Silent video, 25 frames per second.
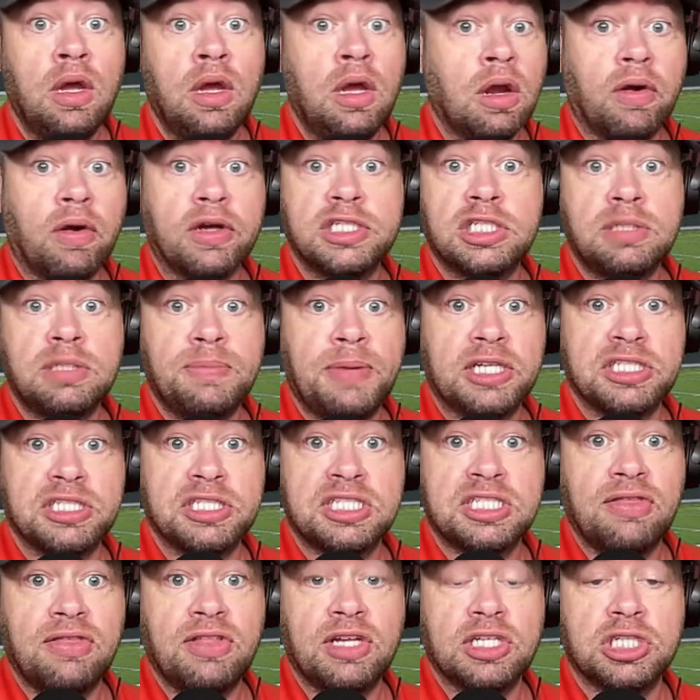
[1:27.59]
Cristobal
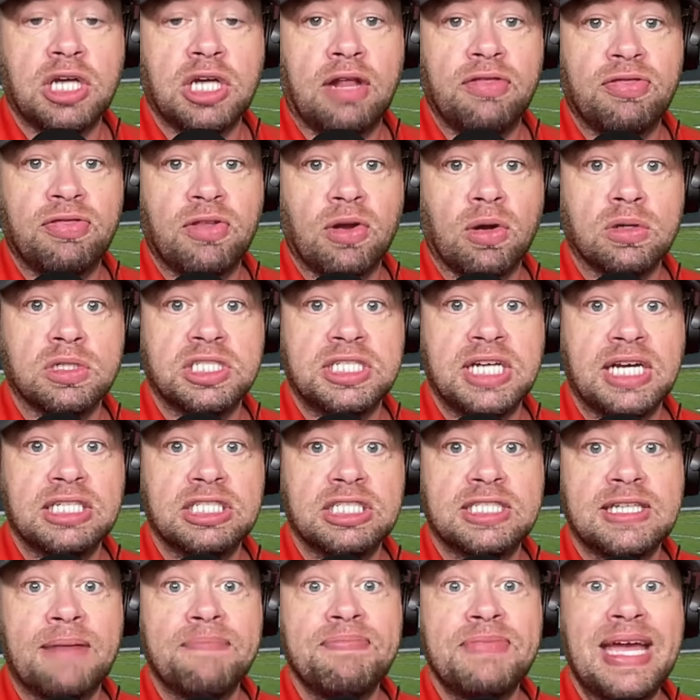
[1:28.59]
said this on Thursday.
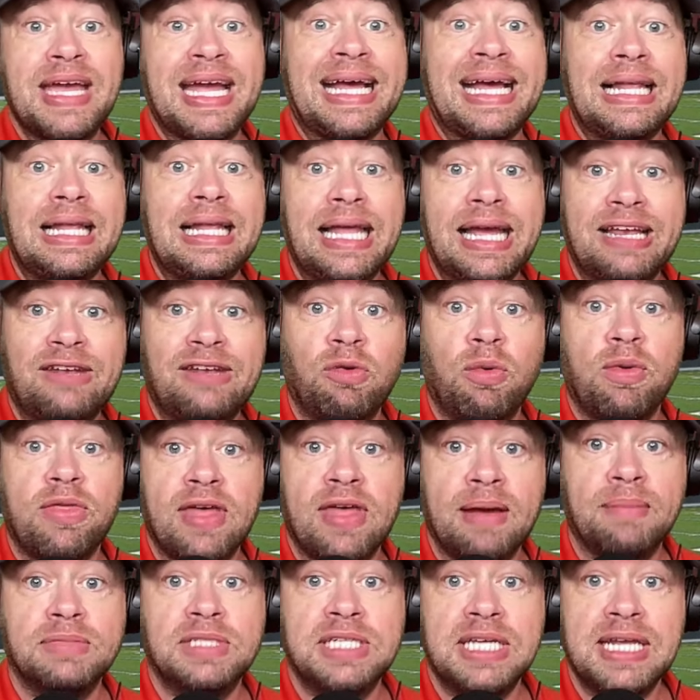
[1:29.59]
Something clicked with
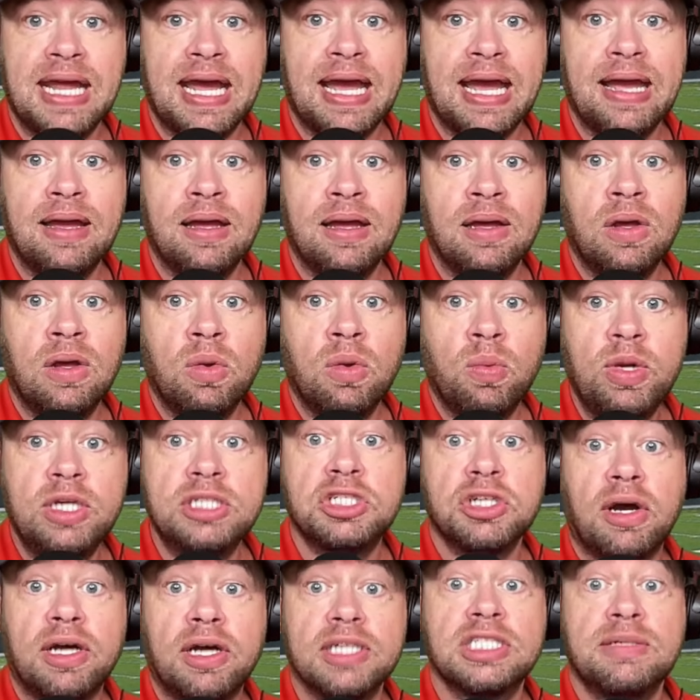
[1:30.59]
him today. We
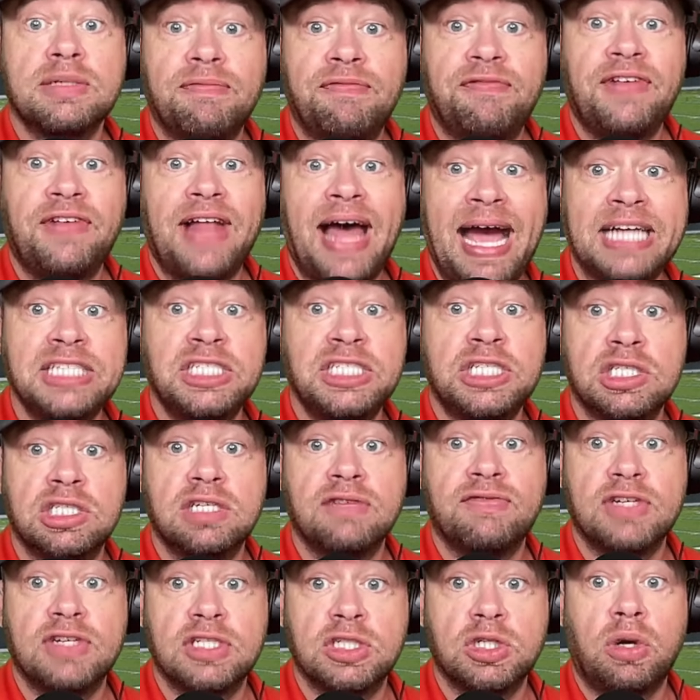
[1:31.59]
saw some flashes
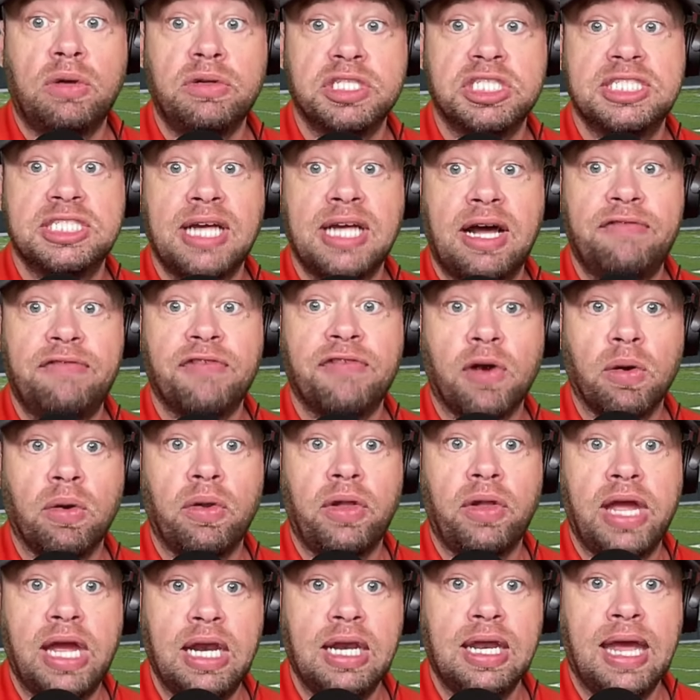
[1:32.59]
of his old self
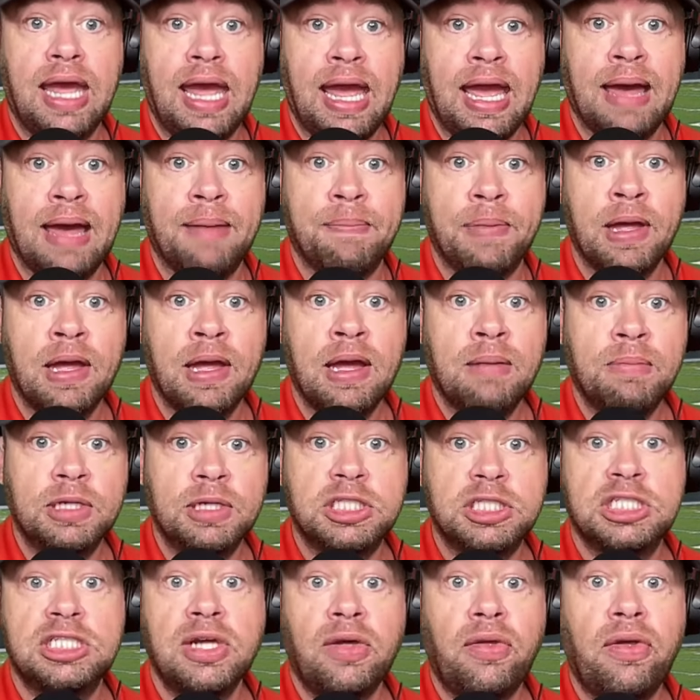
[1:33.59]
early in camp,
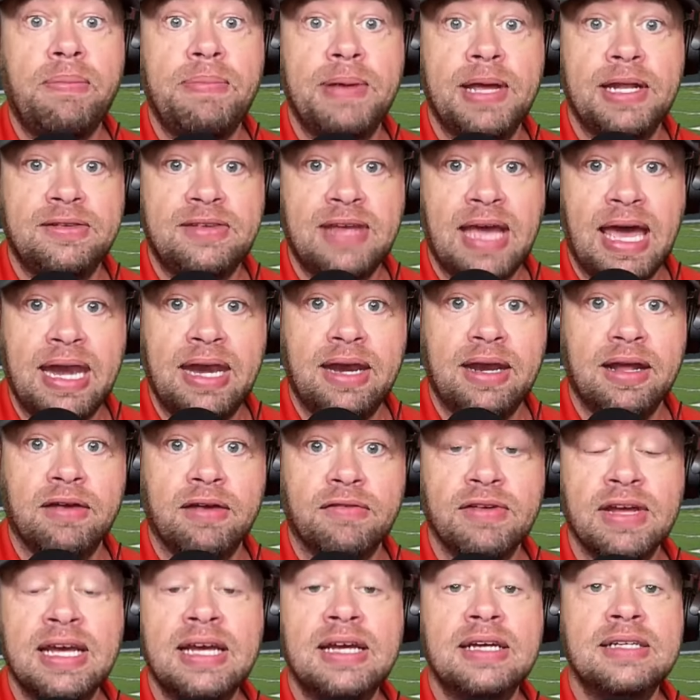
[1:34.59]
but still a bit
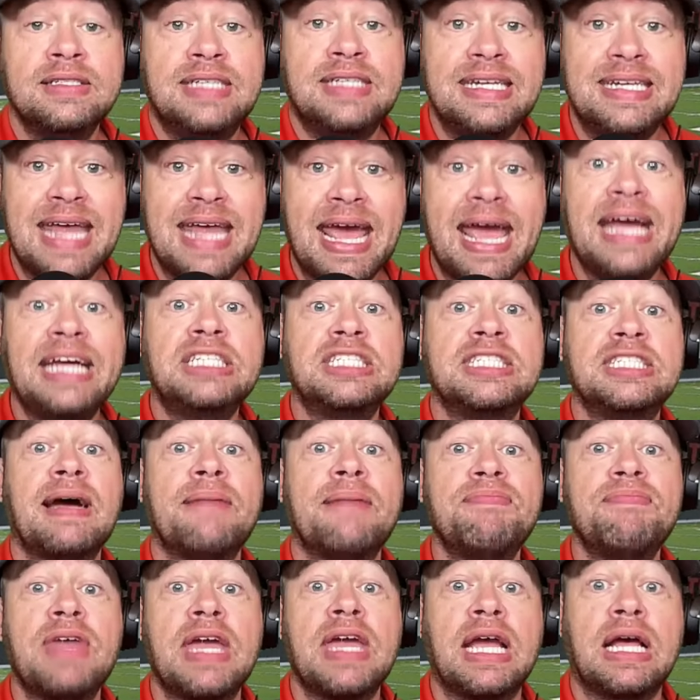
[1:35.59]
tentative. Today,
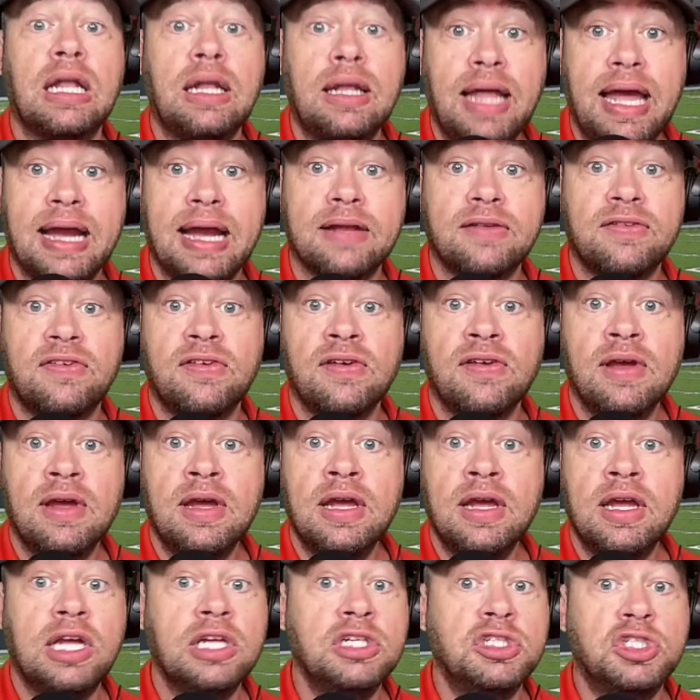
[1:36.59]
something clicked.
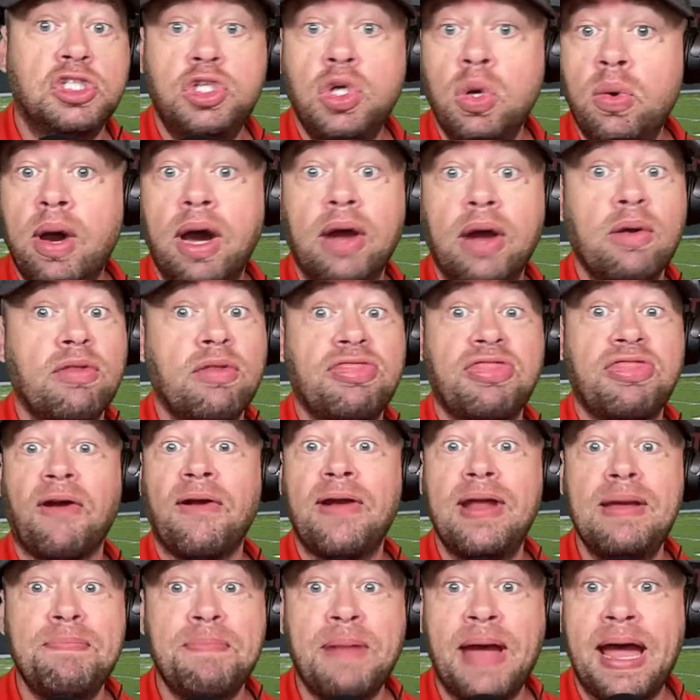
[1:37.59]
He's
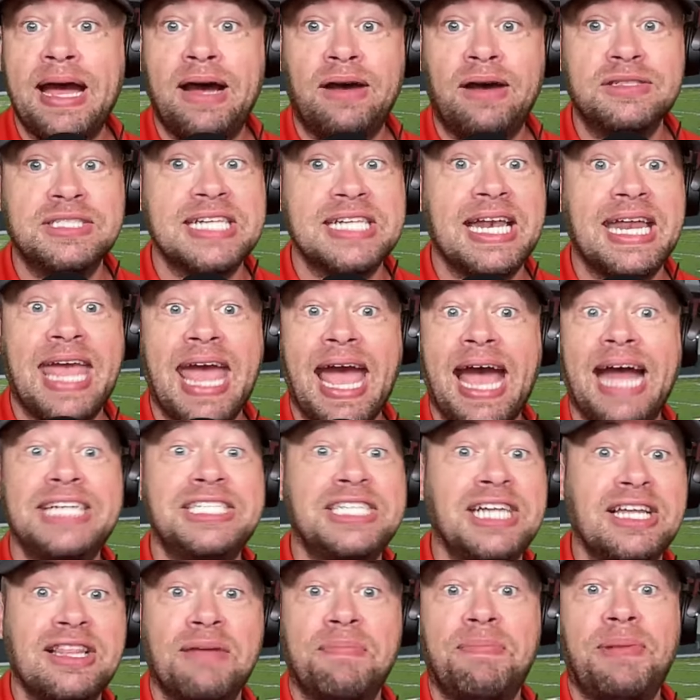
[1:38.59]
230 pounds and
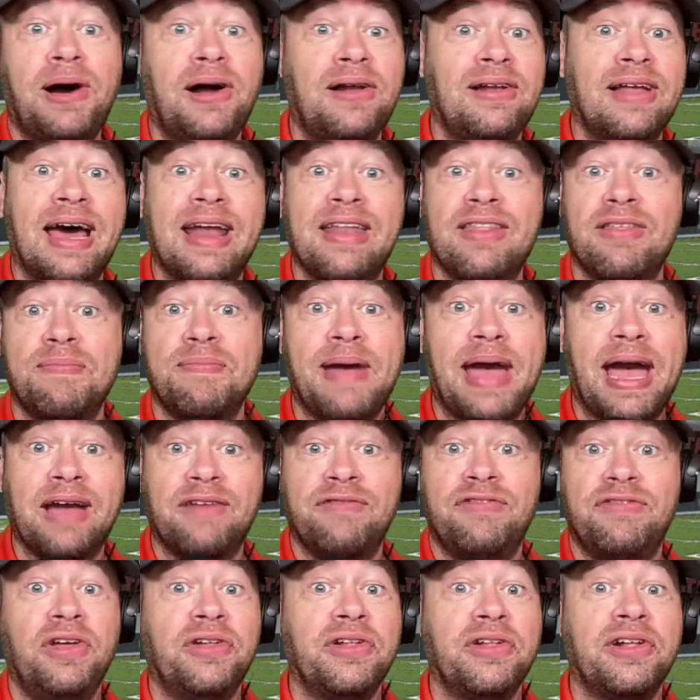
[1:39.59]
catching the ball out of the
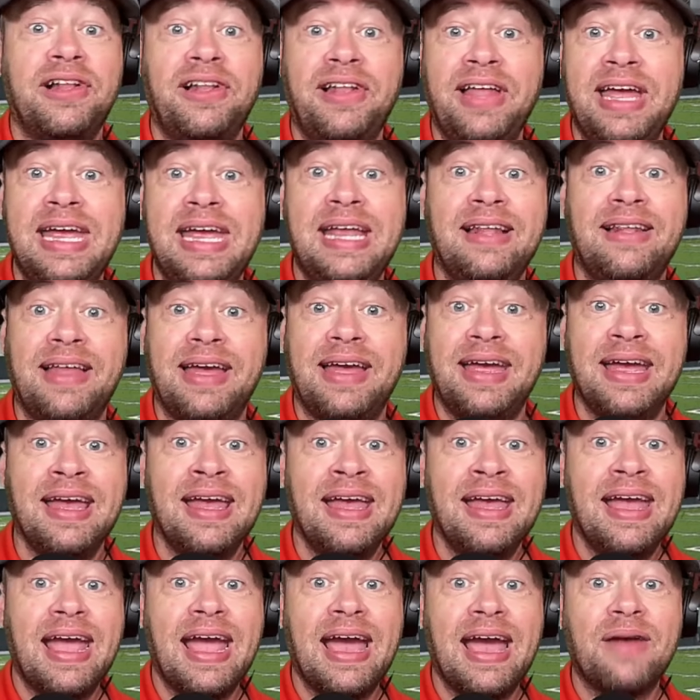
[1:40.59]
backfield cleanly
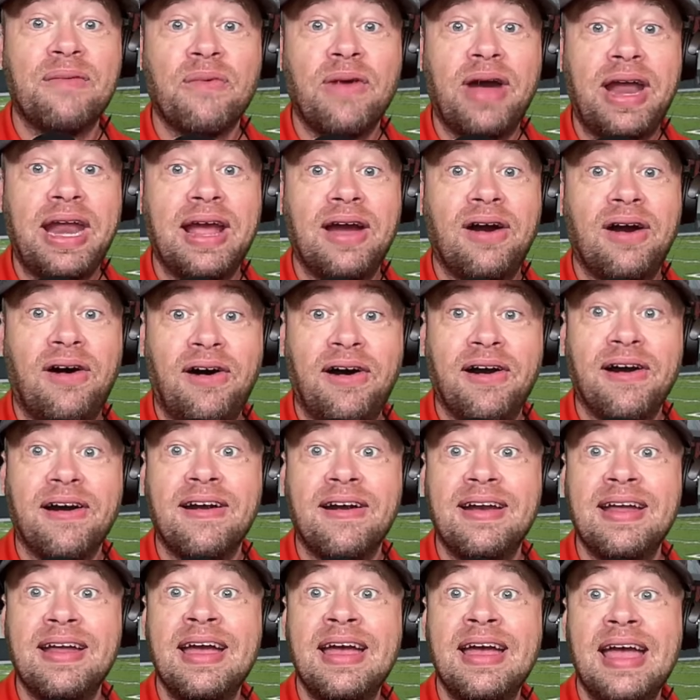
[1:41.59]
and running
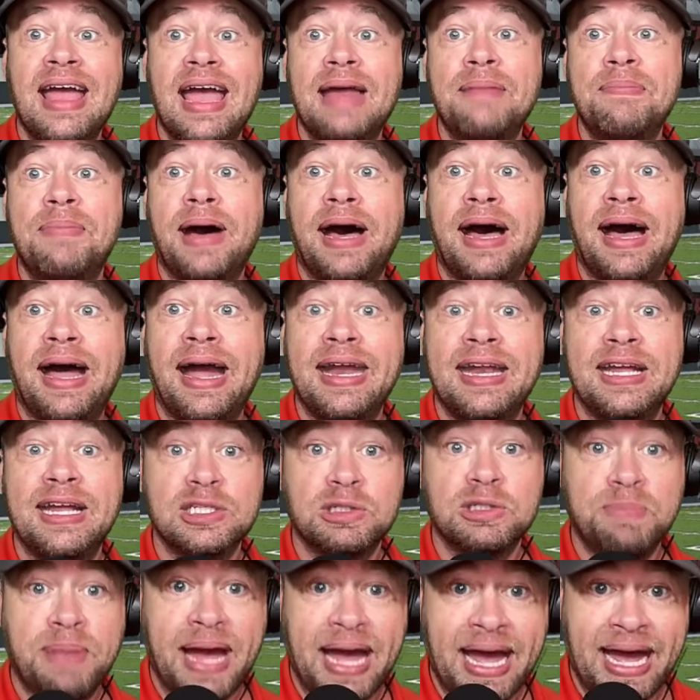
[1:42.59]
hard and behind
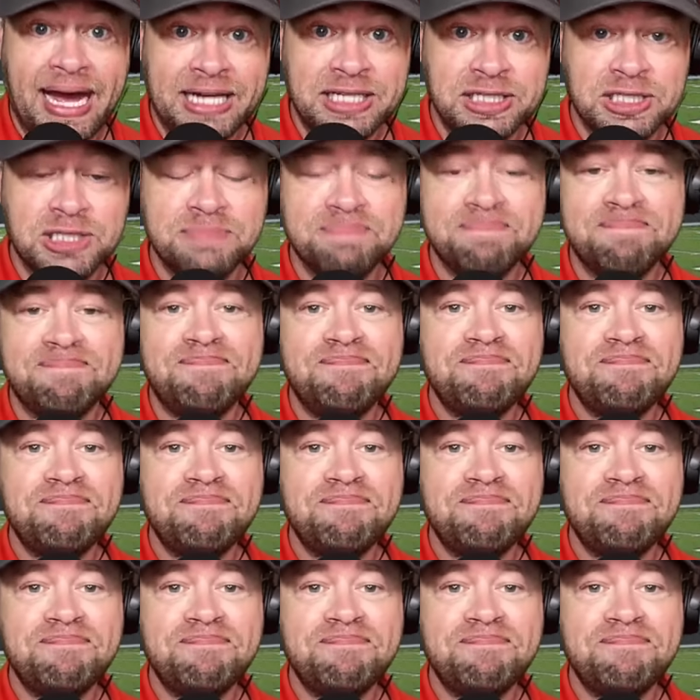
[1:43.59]
his pads.